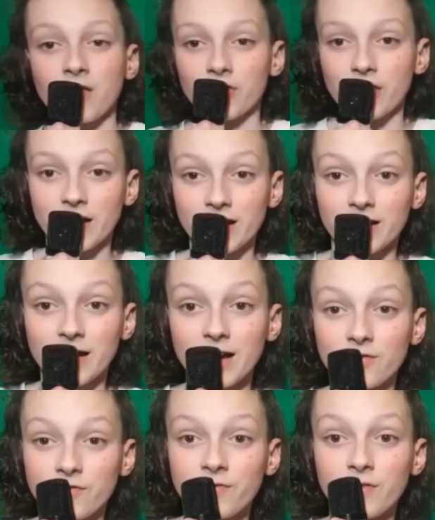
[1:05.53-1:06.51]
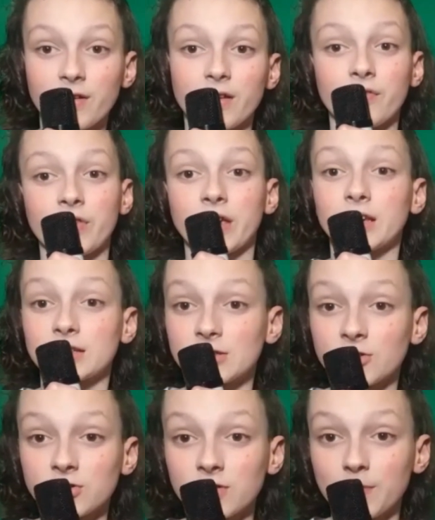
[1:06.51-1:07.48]
they're gonna have the
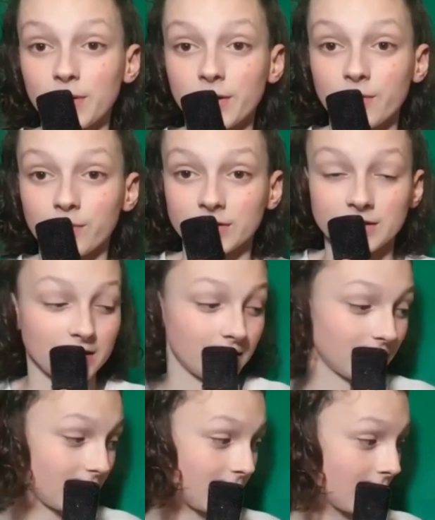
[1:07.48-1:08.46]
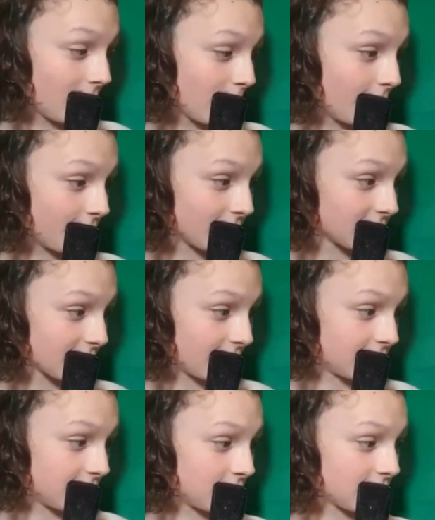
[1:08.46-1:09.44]
exclusive Pokemon Center with
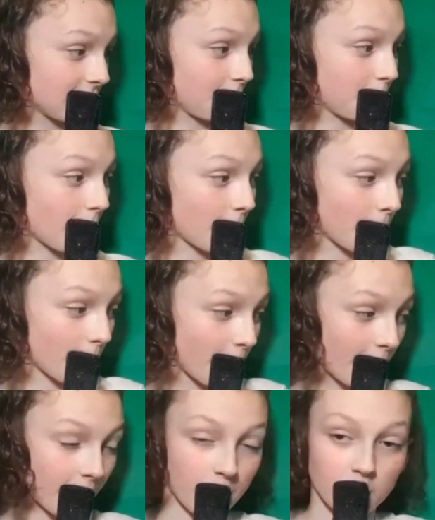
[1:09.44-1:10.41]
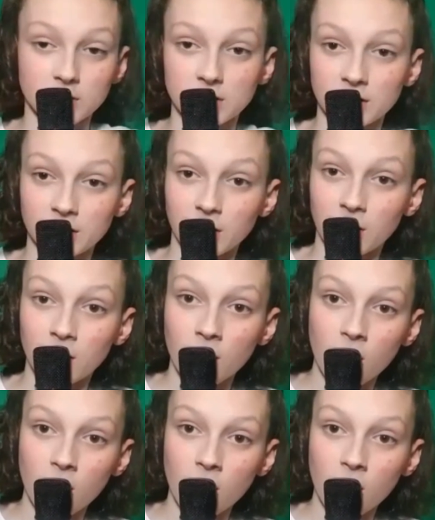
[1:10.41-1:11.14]
exclusive stuff. Pop up Pokemon Center.